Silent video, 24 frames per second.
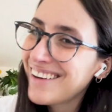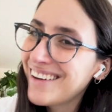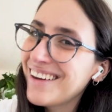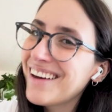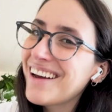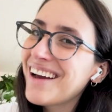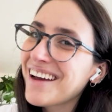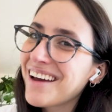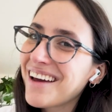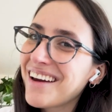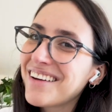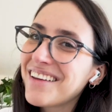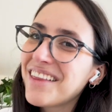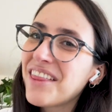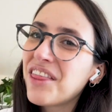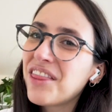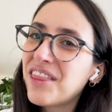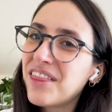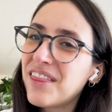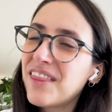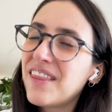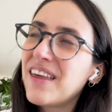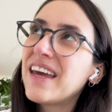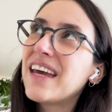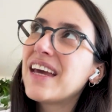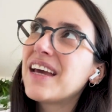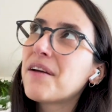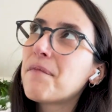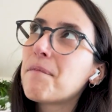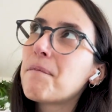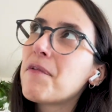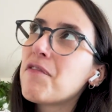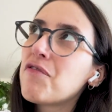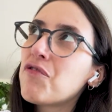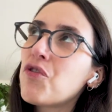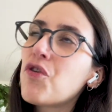I gotta think
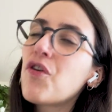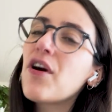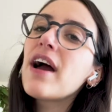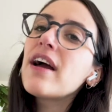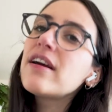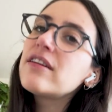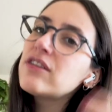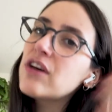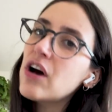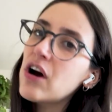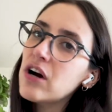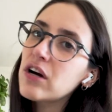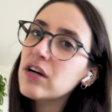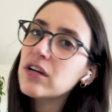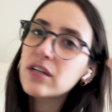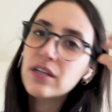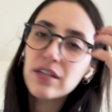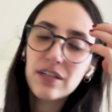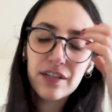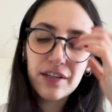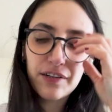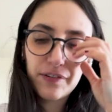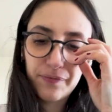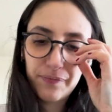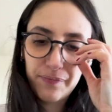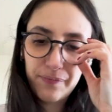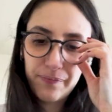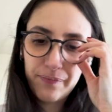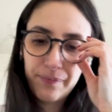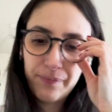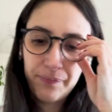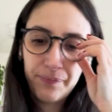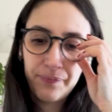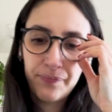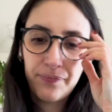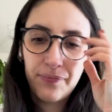before I talk.
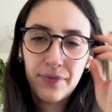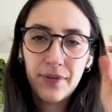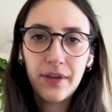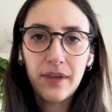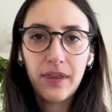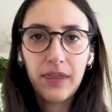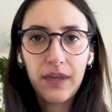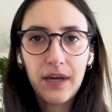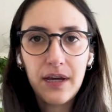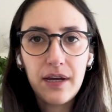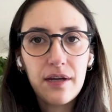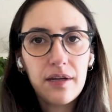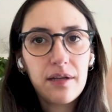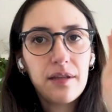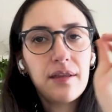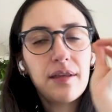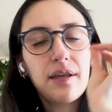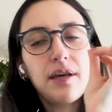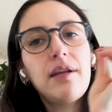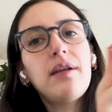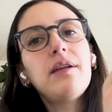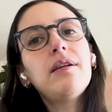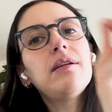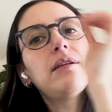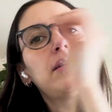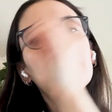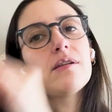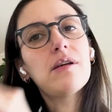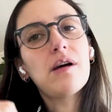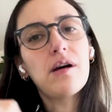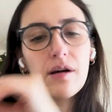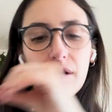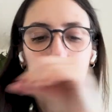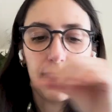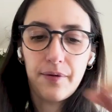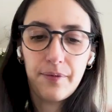Think, then
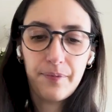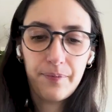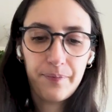talk.